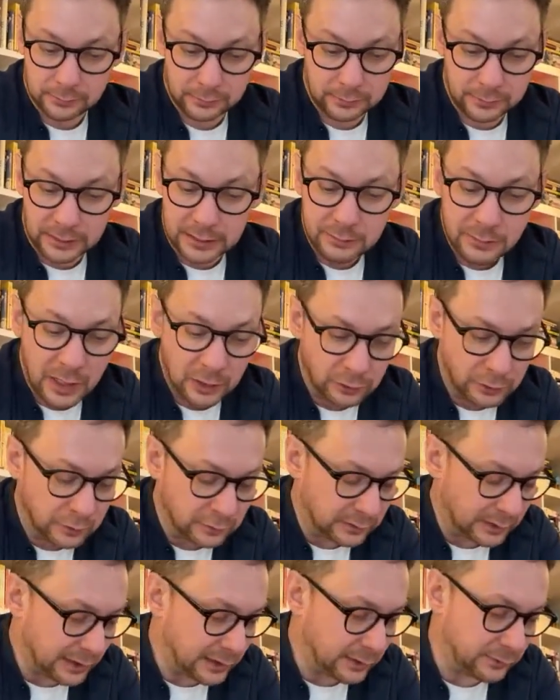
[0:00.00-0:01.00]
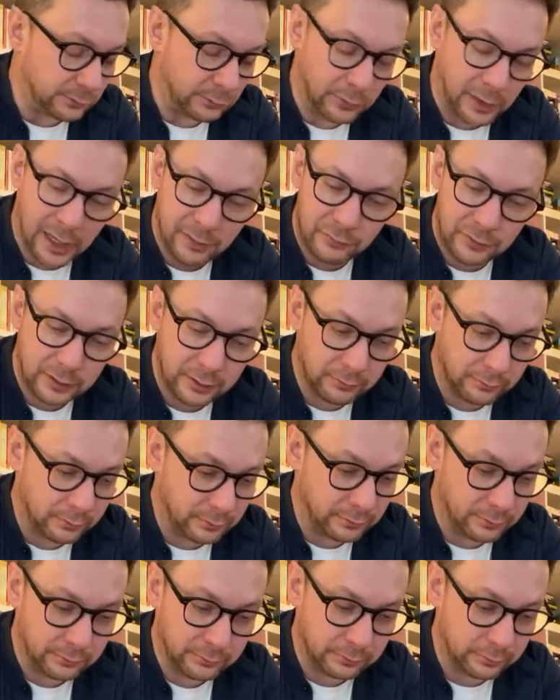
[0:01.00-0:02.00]
email newsletters, whatever you
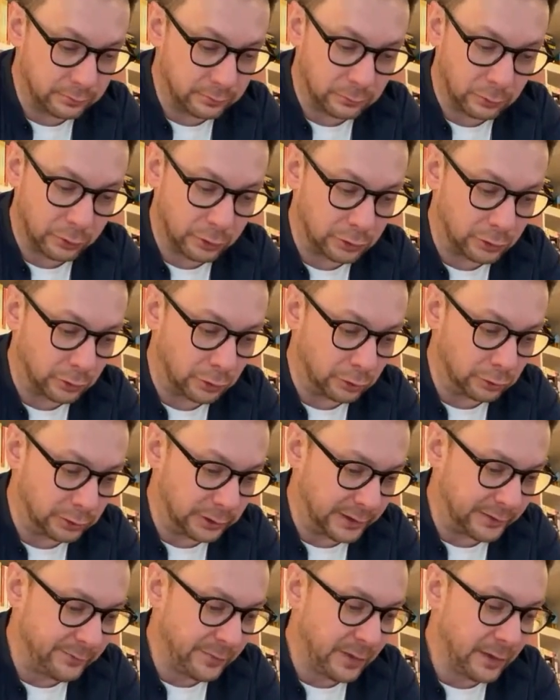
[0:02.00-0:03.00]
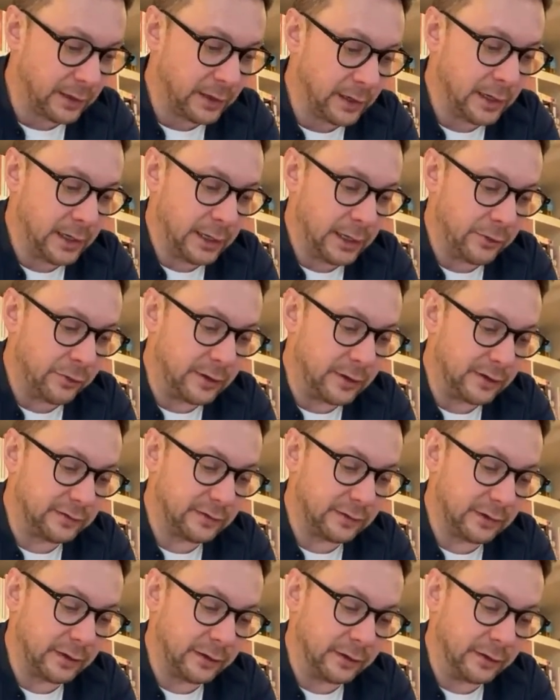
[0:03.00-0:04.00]
want to call it. There's
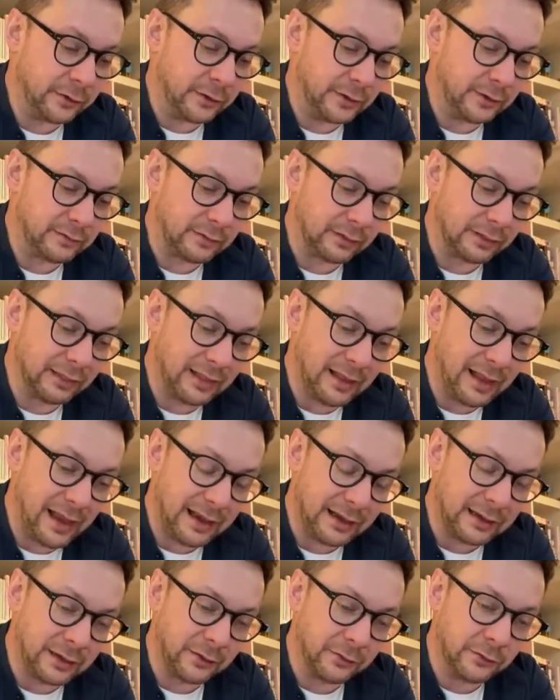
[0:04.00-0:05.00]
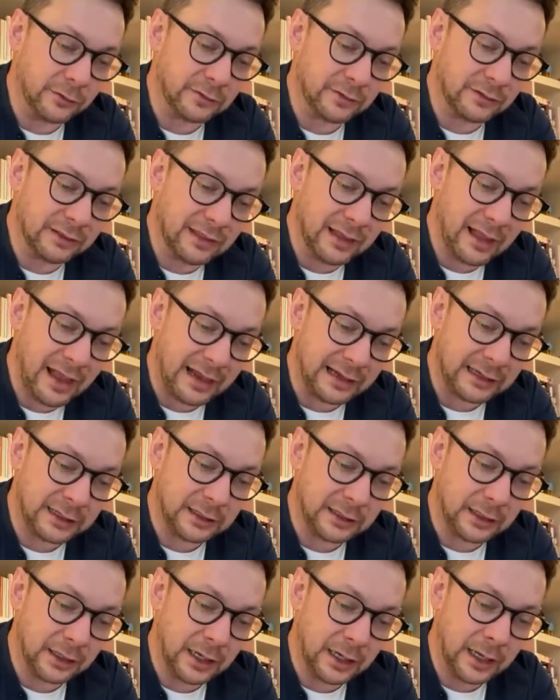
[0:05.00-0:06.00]
a lack
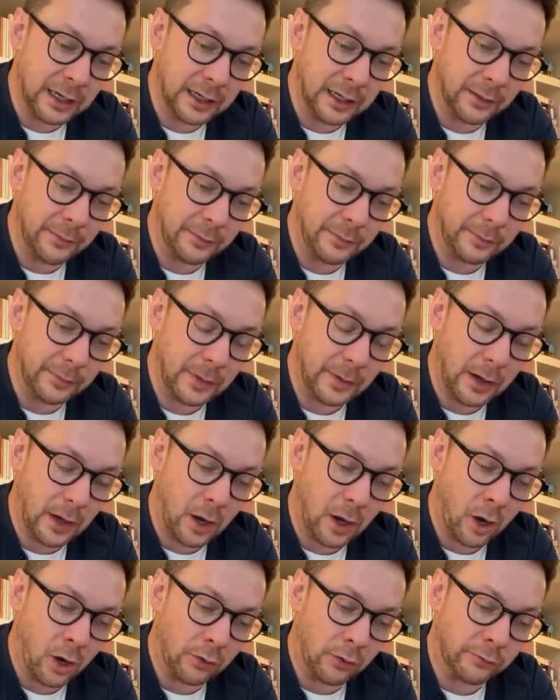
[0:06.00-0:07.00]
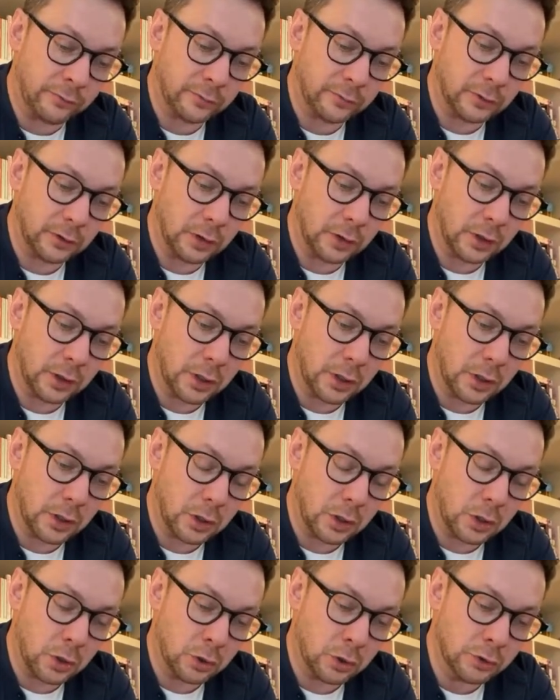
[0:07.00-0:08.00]
of
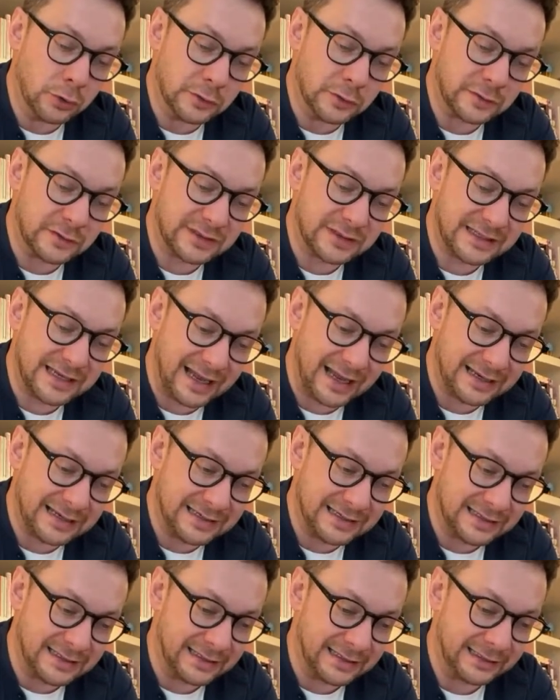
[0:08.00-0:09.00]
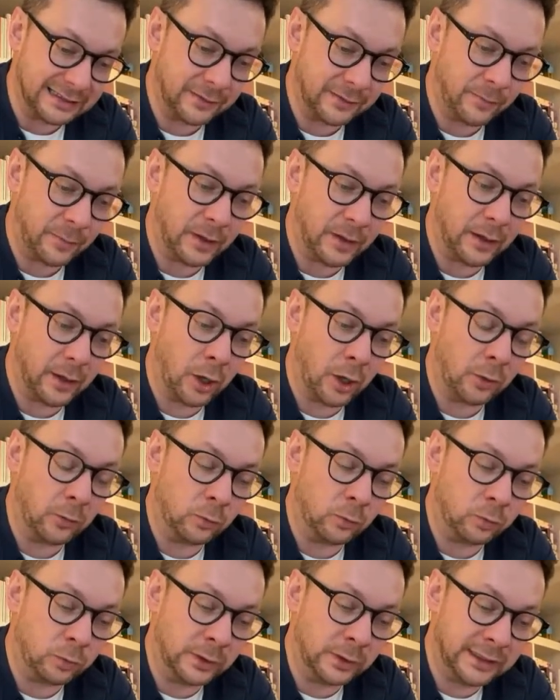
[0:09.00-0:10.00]
understanding
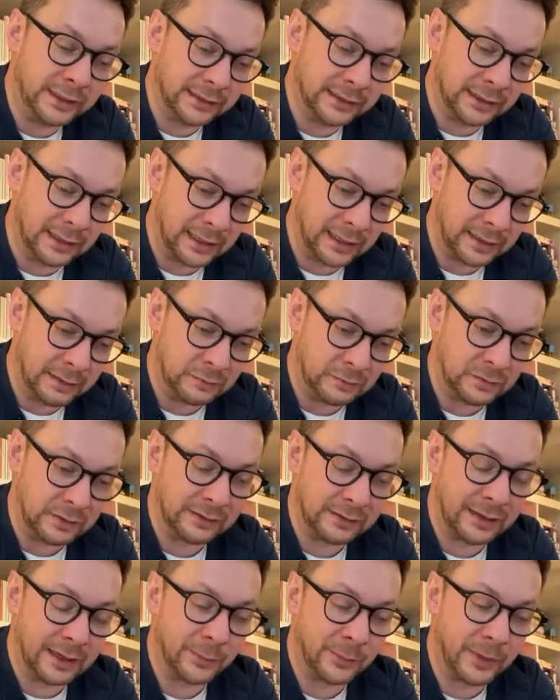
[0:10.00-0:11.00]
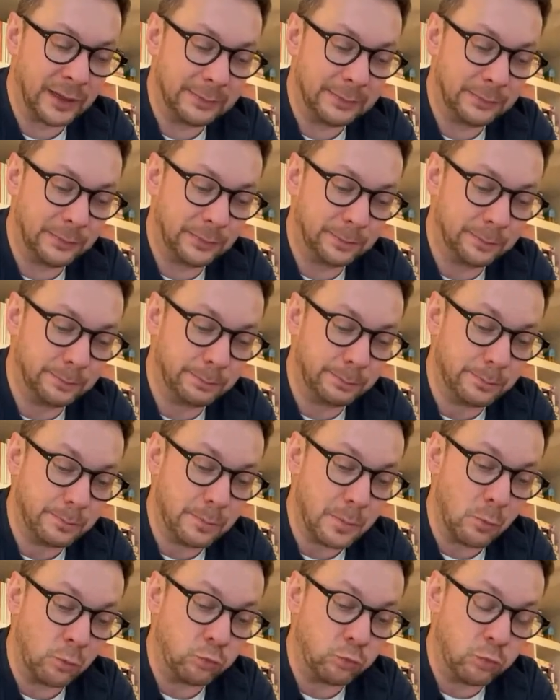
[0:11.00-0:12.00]
and realizing that by
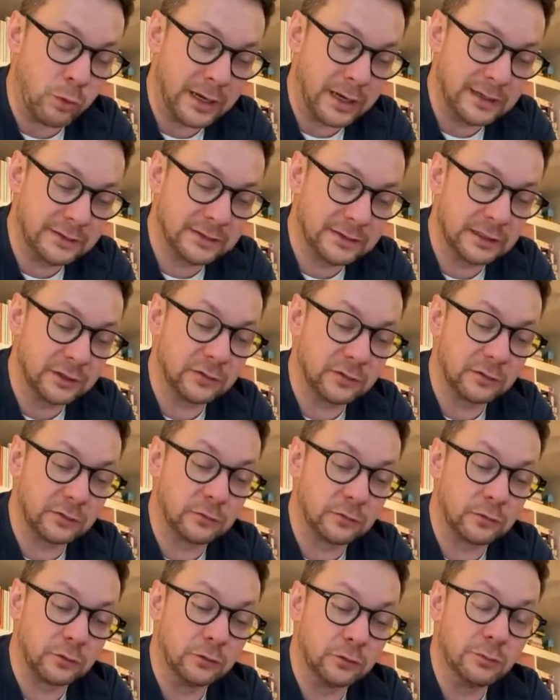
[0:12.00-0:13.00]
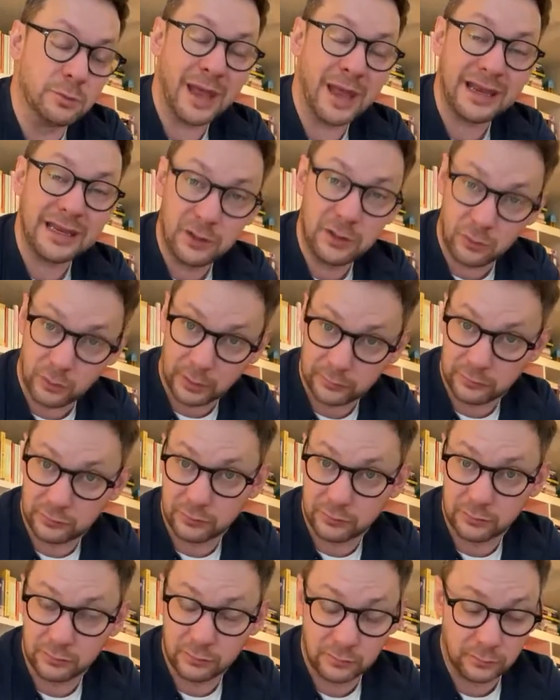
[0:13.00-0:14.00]
raising too many
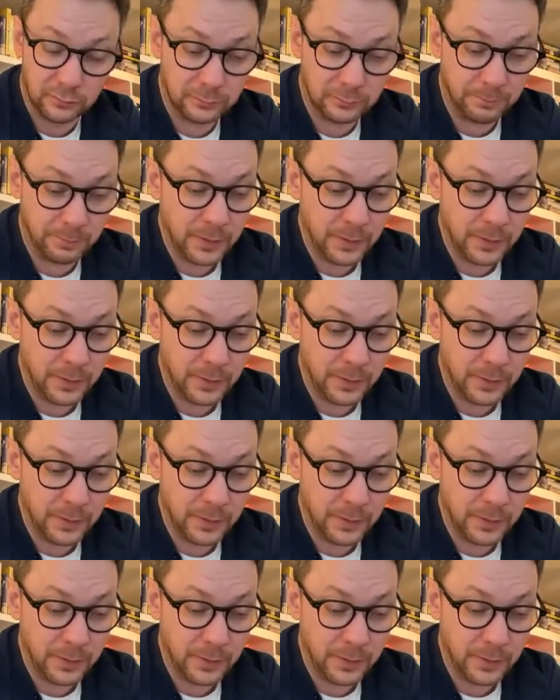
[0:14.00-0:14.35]
questions